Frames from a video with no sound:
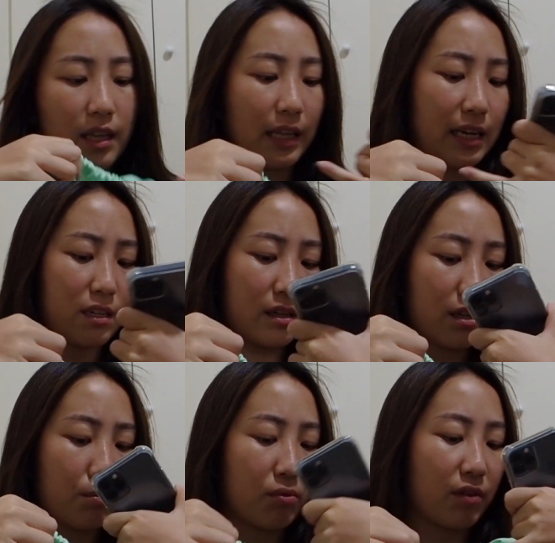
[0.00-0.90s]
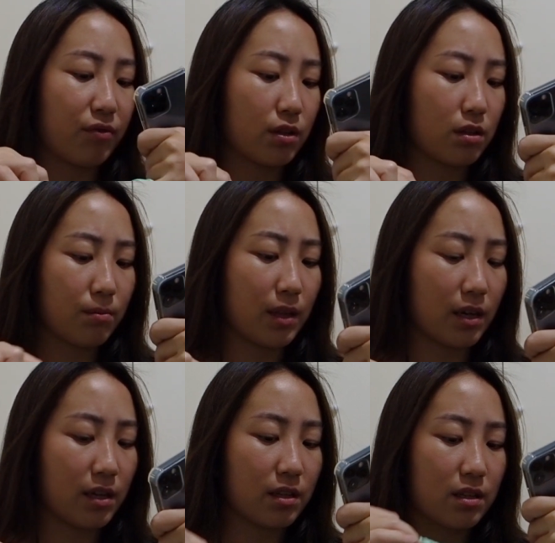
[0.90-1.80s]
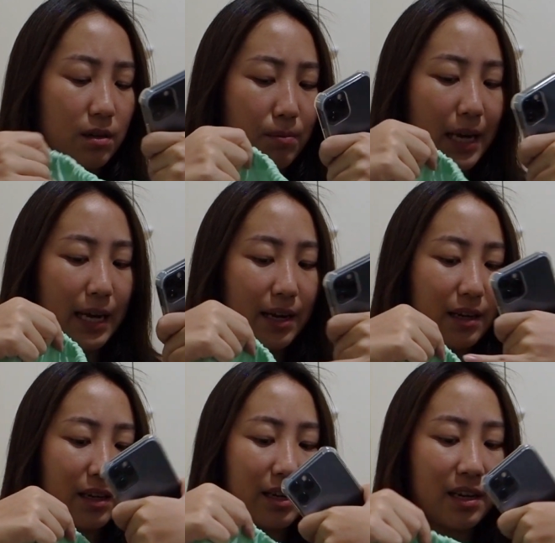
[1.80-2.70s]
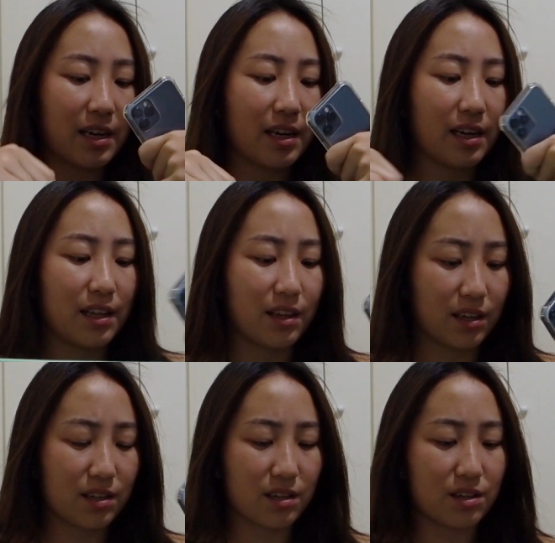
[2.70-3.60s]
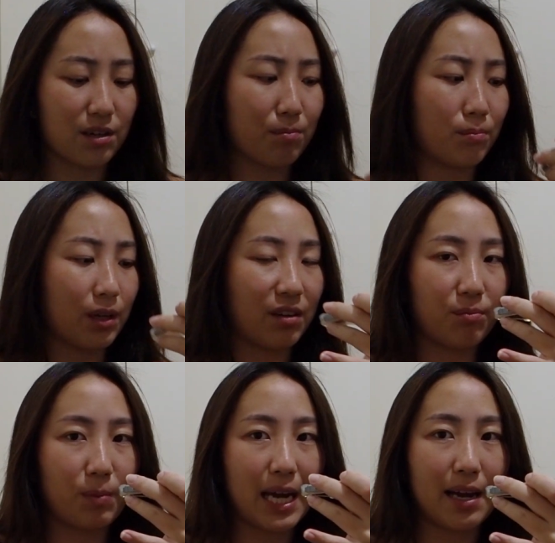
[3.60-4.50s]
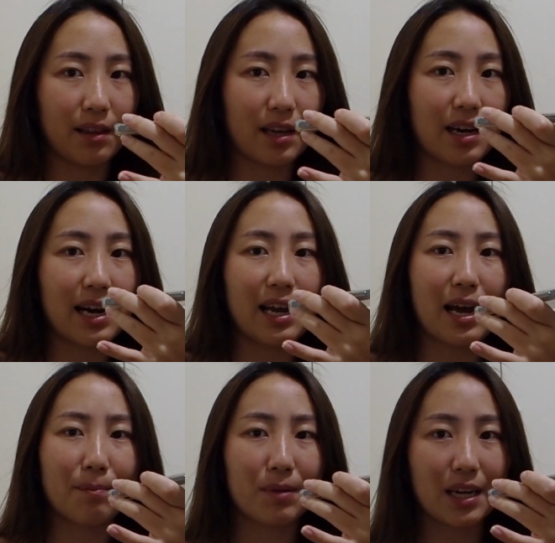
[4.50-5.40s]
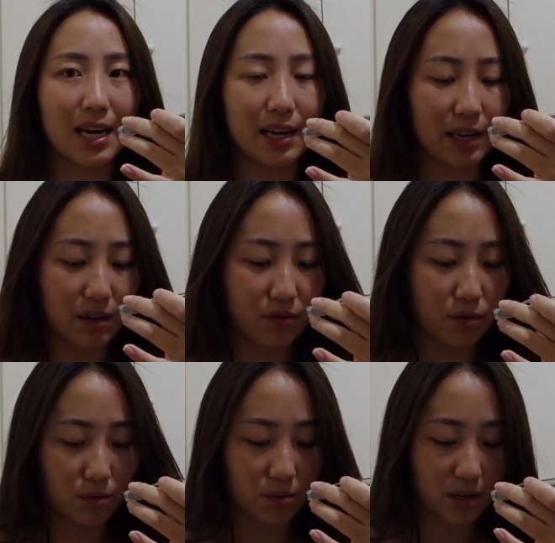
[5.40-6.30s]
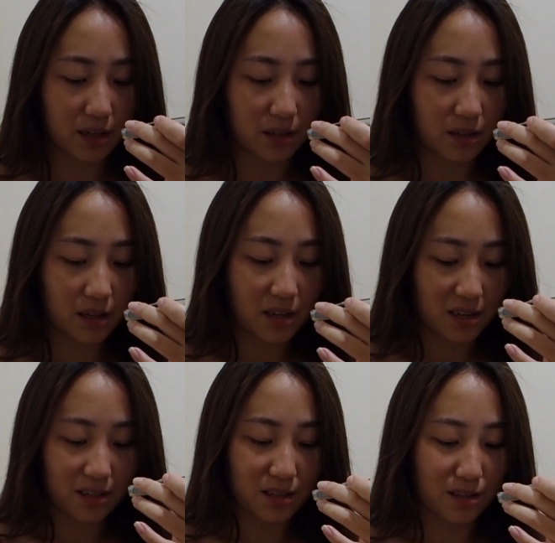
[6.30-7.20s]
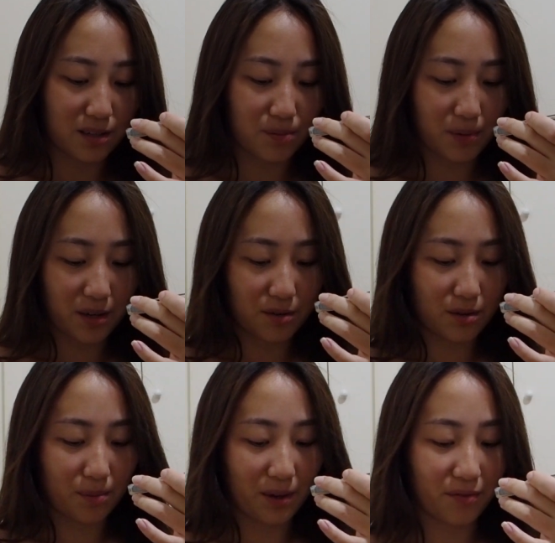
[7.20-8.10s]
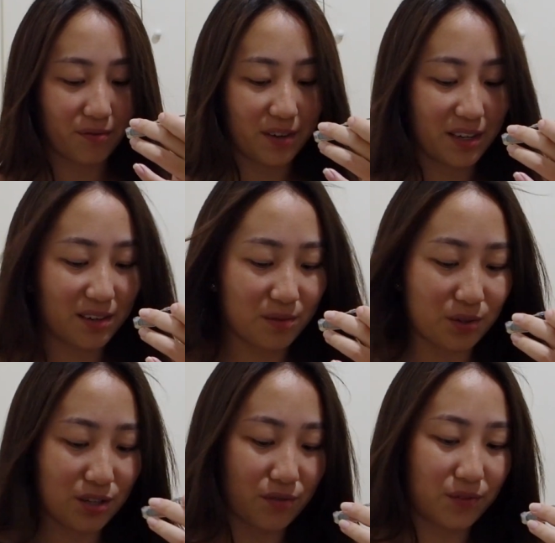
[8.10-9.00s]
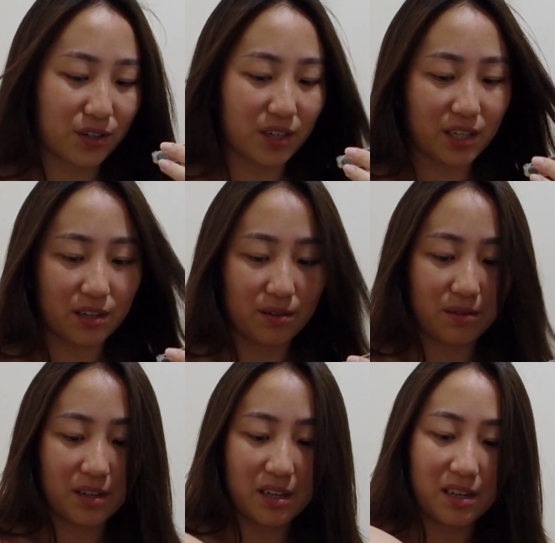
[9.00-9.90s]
Elaine did preface to me that it's a bag, and I think it's a dumpling bag that I had been eyeing for a while since it appeared on my feed, which is very cute.